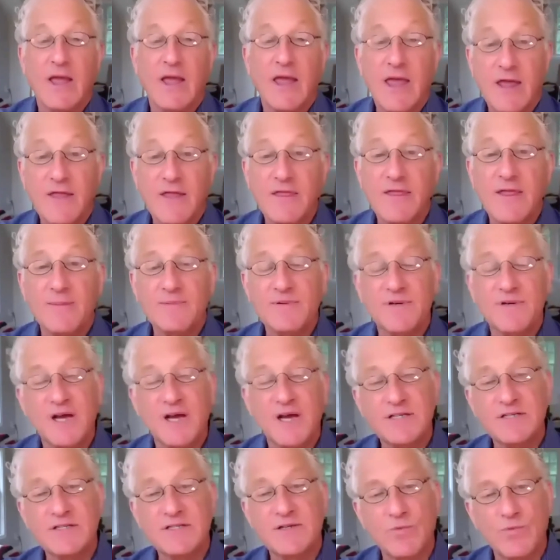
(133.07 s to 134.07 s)
in the
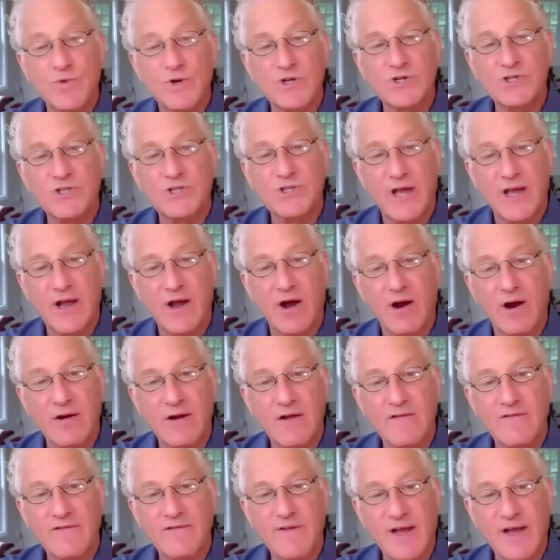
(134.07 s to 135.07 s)
places in which they are
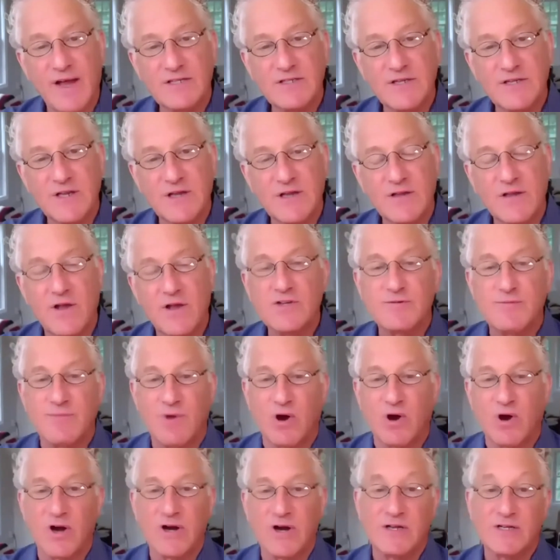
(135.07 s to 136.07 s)
investing, those
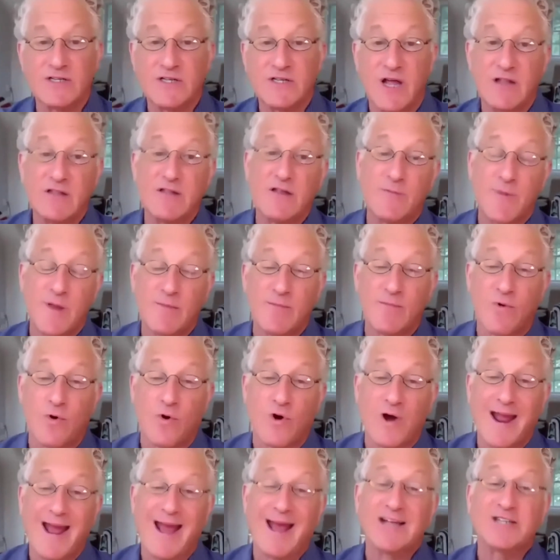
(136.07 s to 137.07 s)
markets tend to be
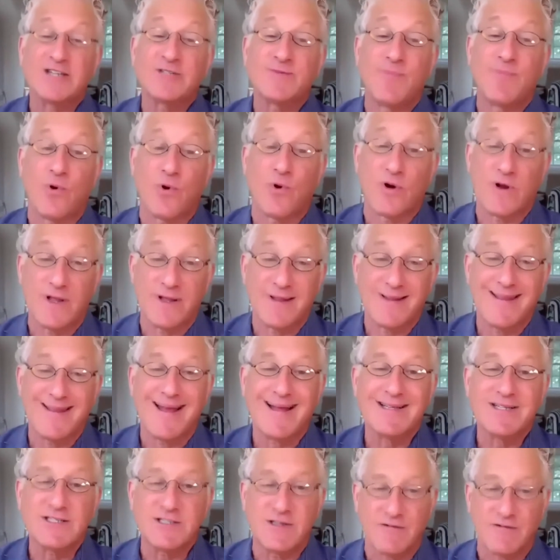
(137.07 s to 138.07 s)
more export
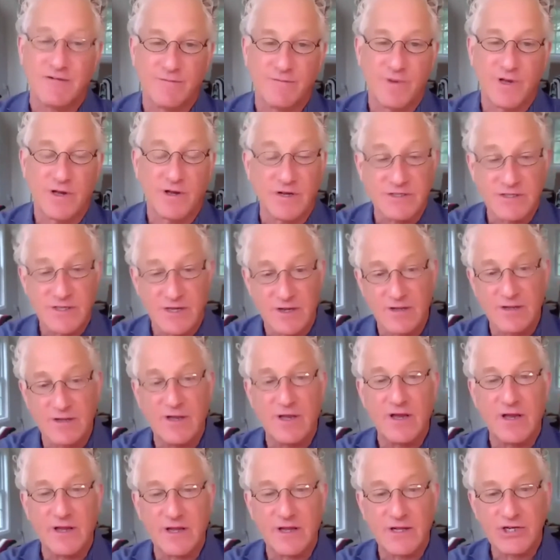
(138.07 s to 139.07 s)
intensive because
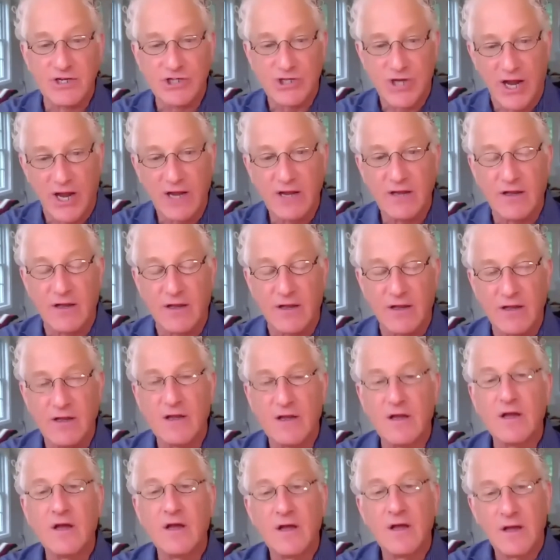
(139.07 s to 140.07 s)
India and China,
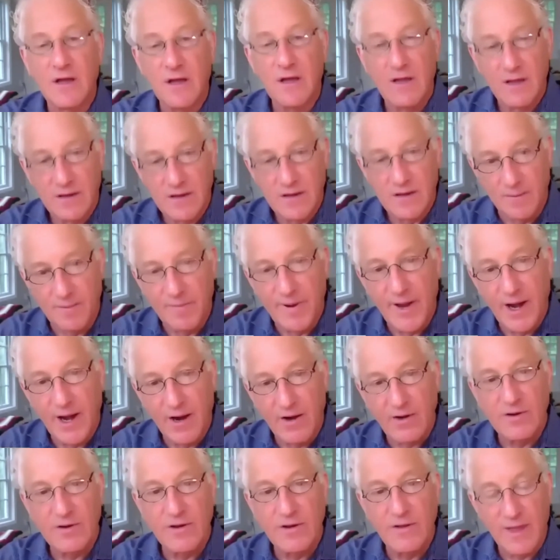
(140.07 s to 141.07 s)

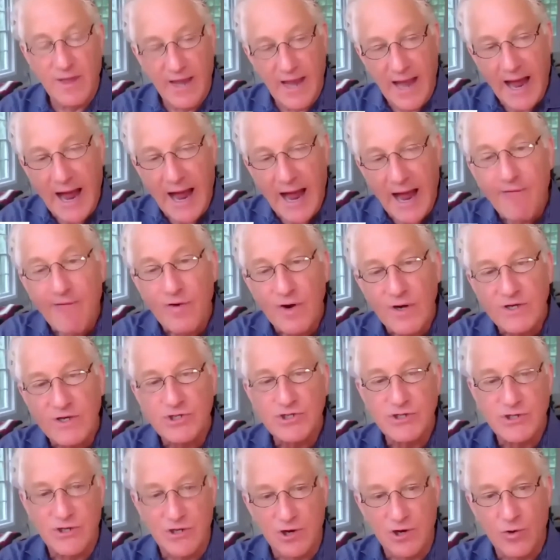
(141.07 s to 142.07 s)
compared to the
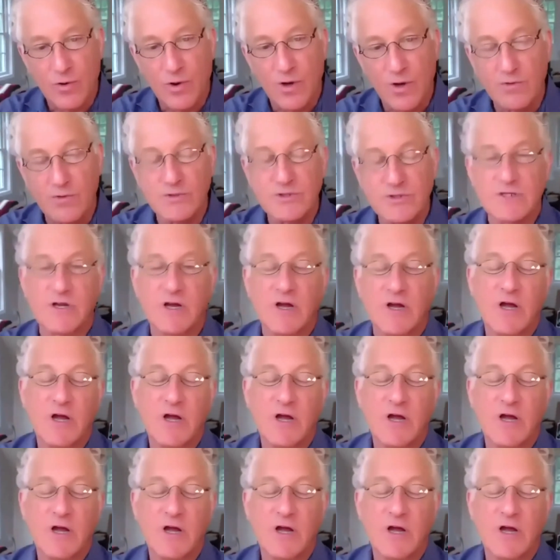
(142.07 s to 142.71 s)
average, in quotes,